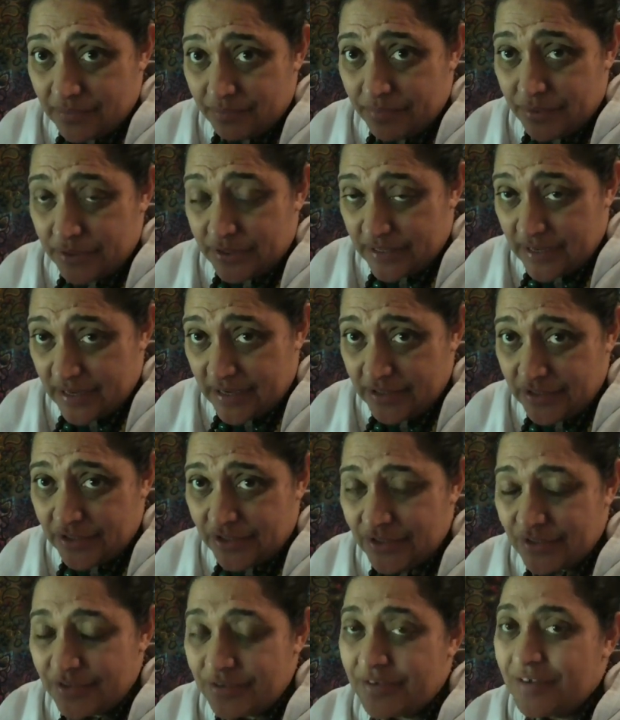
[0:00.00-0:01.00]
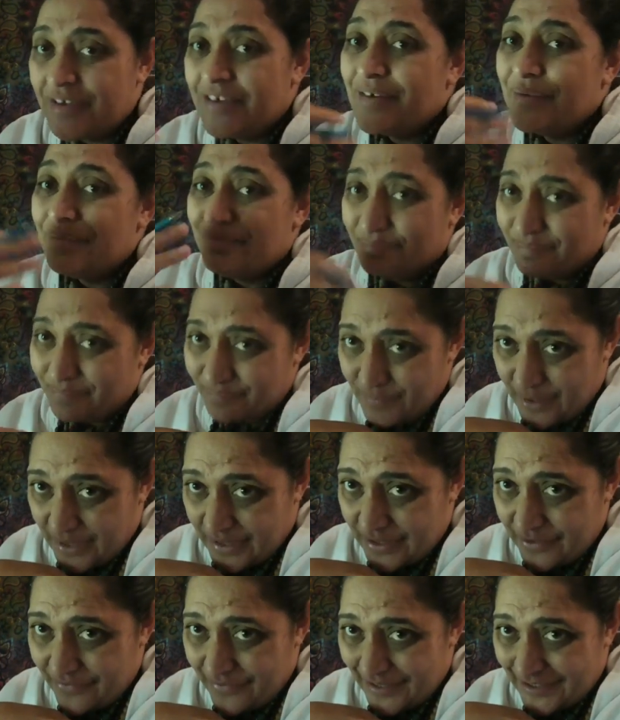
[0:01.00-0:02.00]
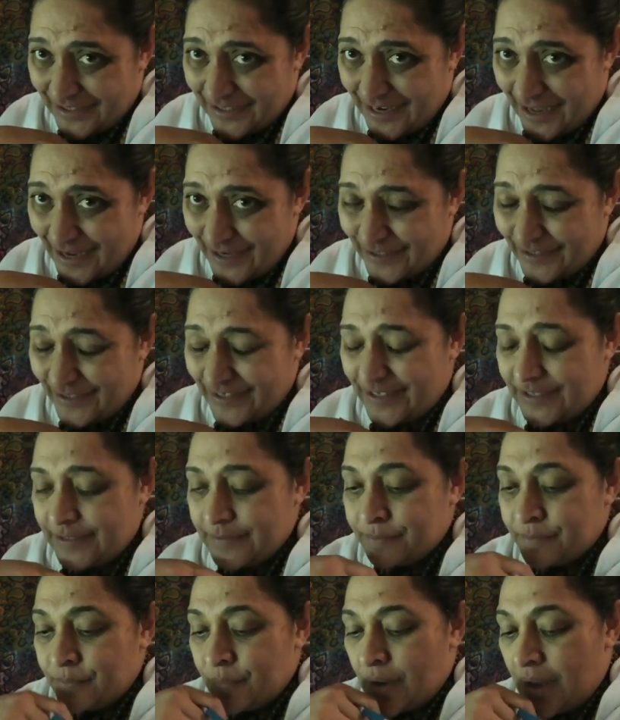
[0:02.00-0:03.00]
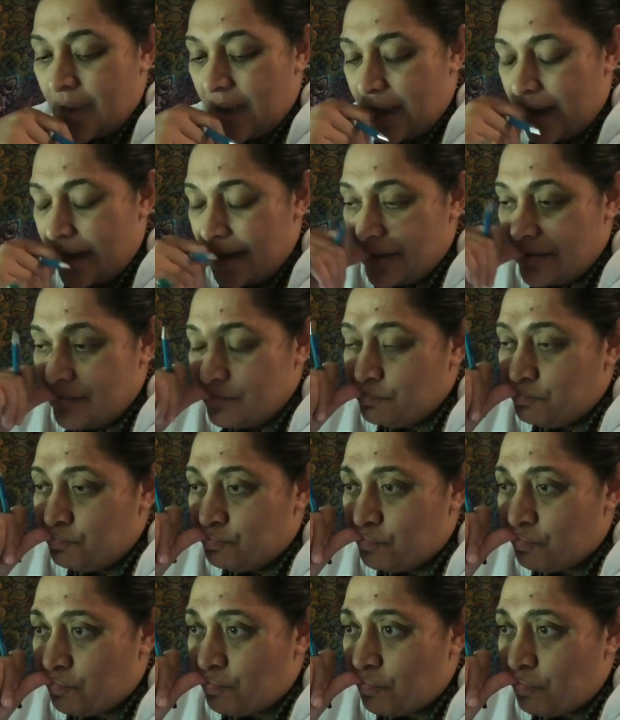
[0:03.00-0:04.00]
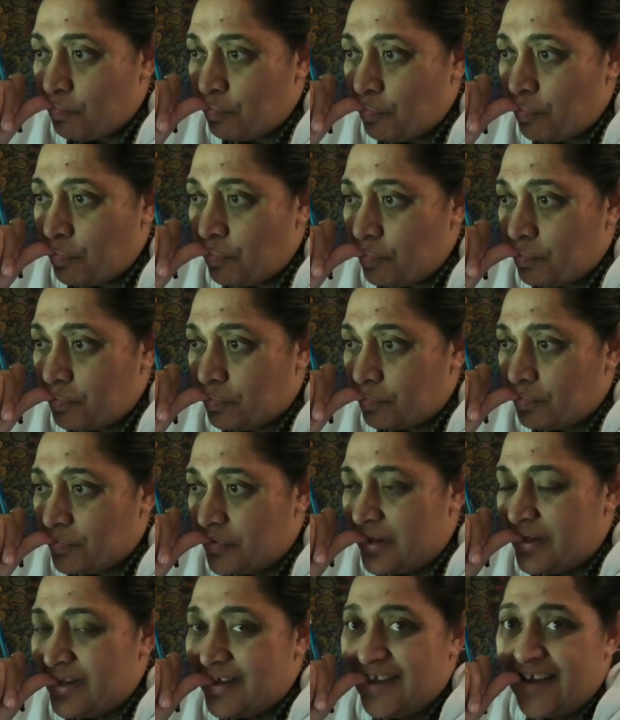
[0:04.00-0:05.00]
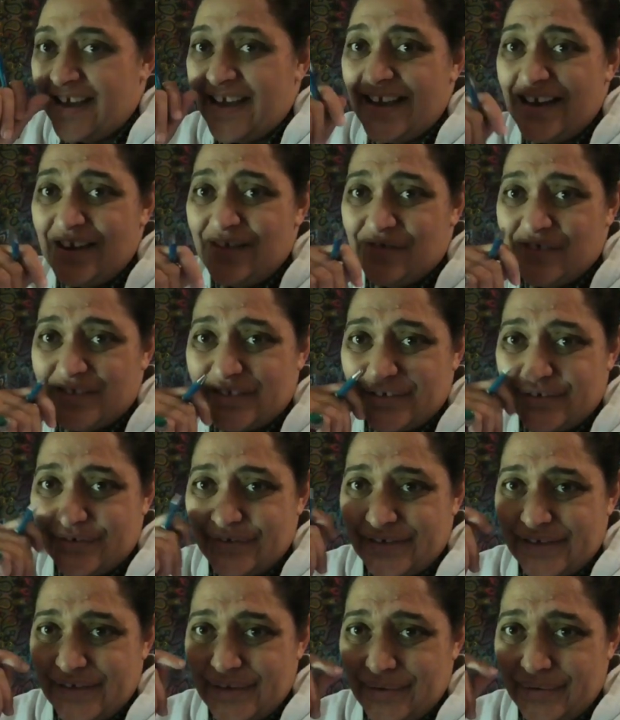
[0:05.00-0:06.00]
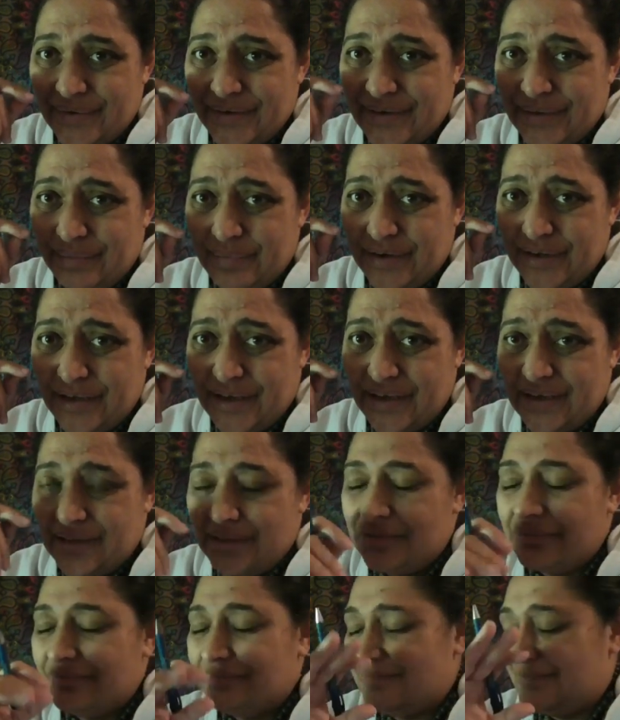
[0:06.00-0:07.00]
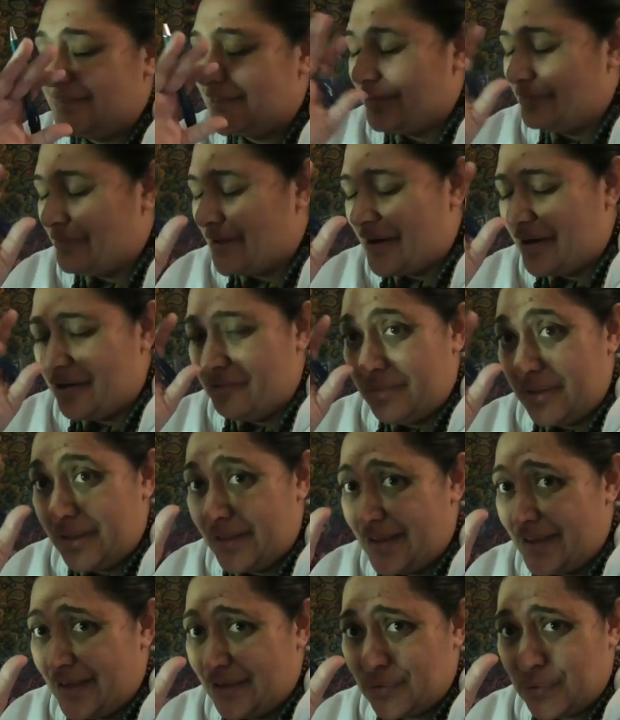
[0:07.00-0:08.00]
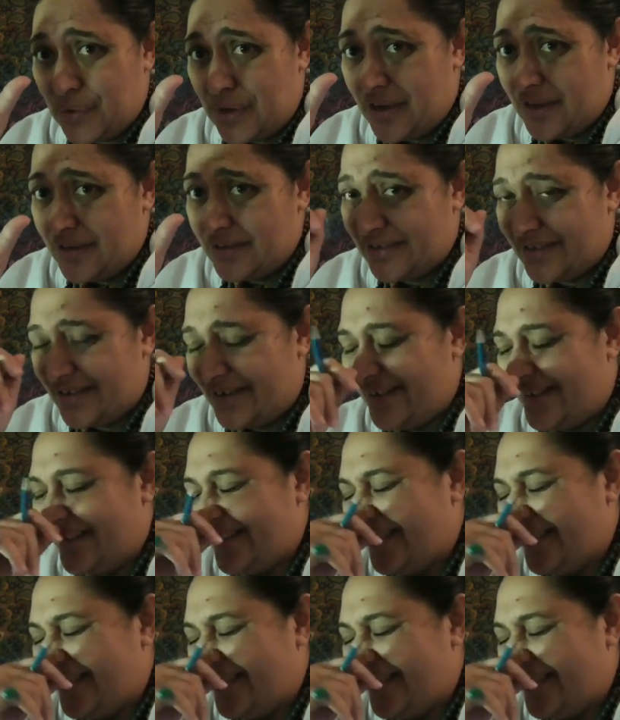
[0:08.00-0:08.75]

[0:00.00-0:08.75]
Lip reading: pertains to, my congratulations. And if it's causing you a little bit of guilt, don't worry, I've been there twice.